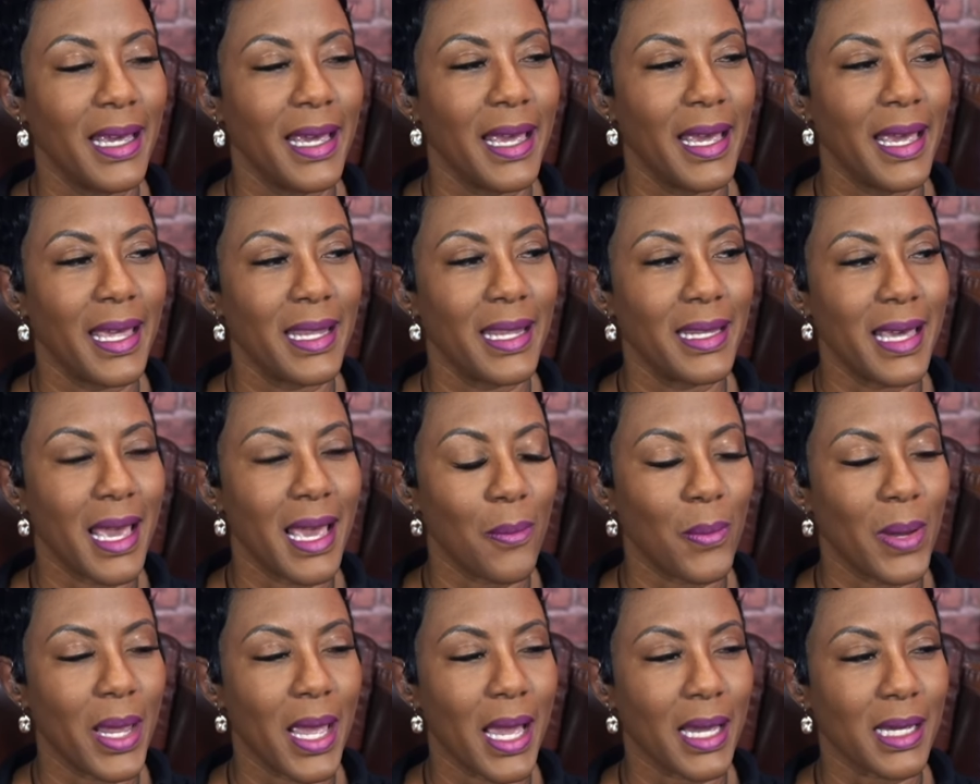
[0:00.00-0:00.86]
And that
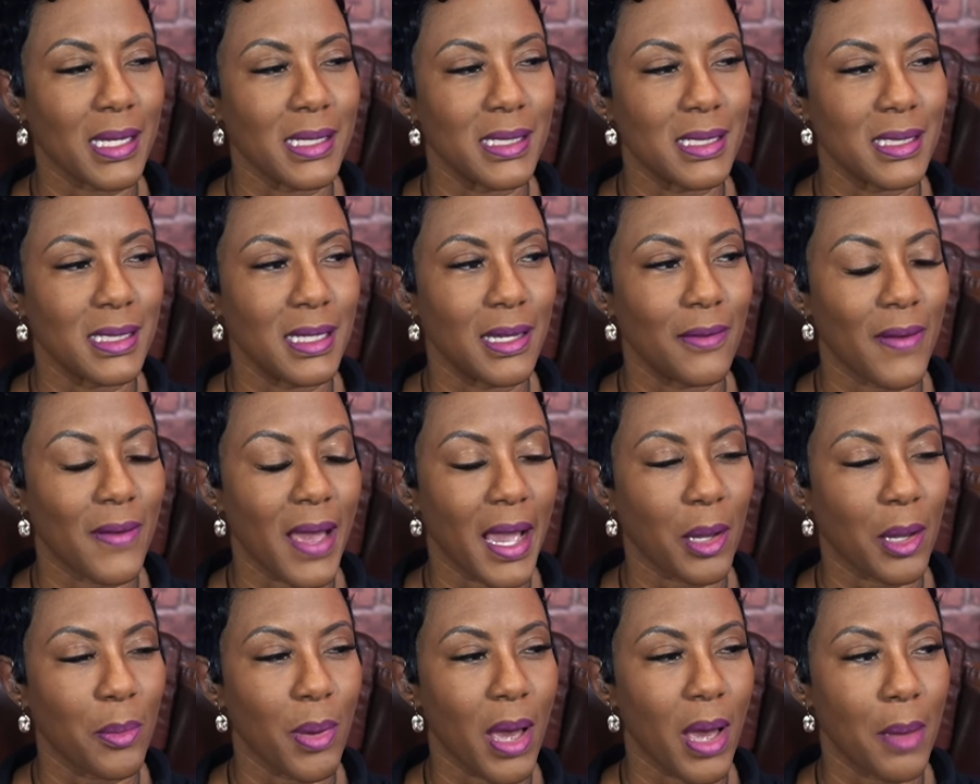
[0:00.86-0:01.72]
way I can see if I
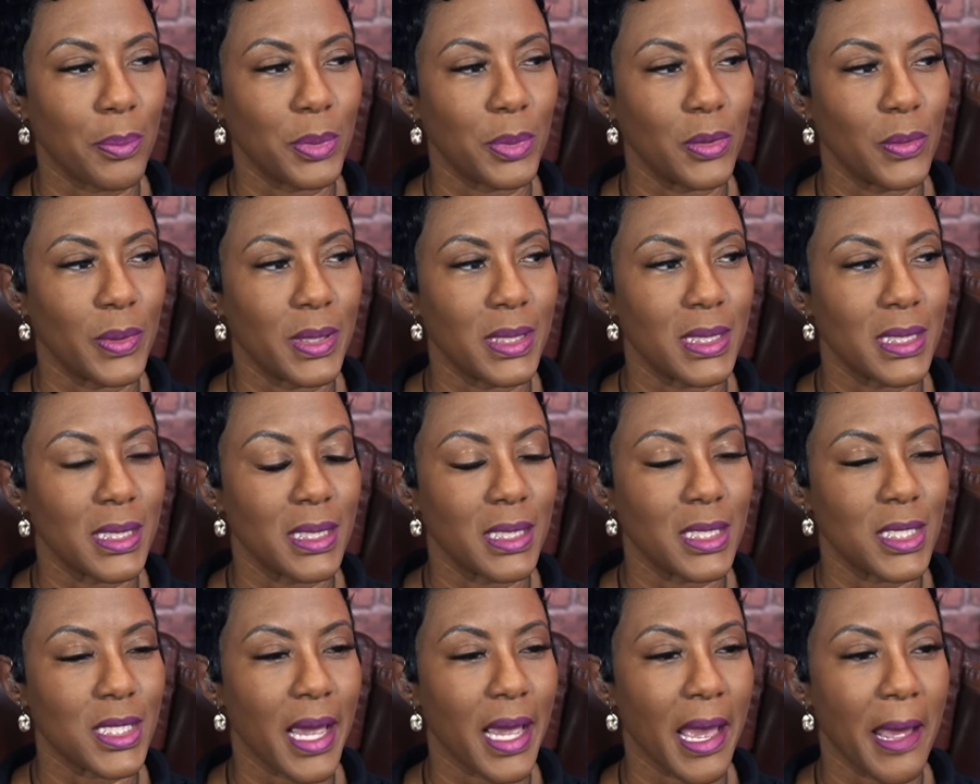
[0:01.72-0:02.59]
can pop you into the
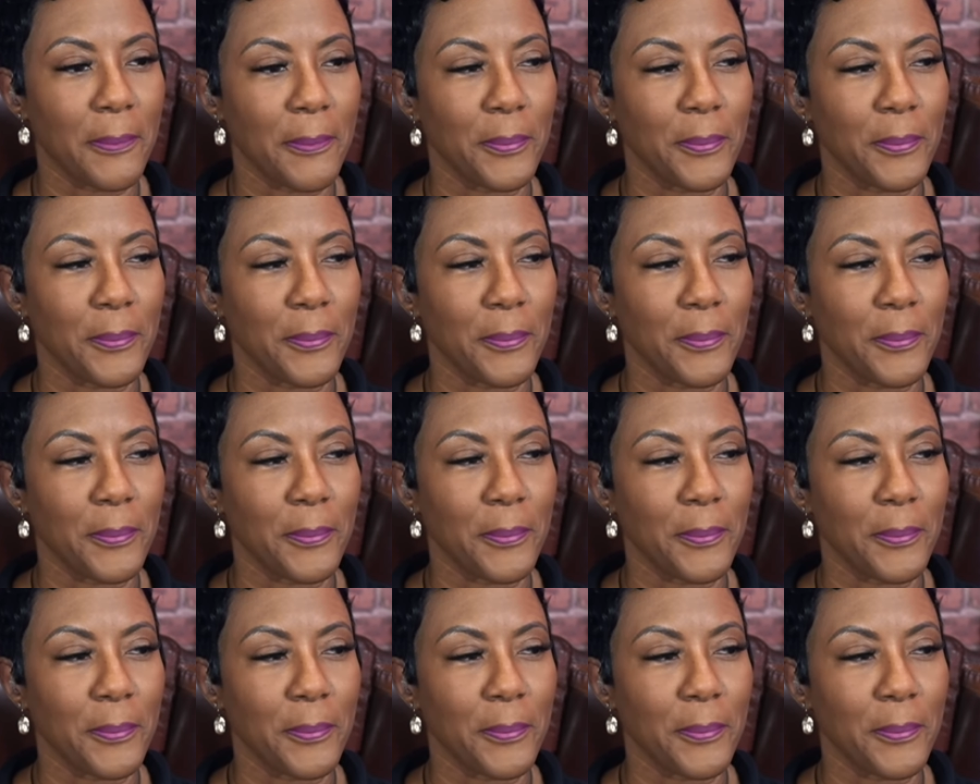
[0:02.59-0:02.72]
chat.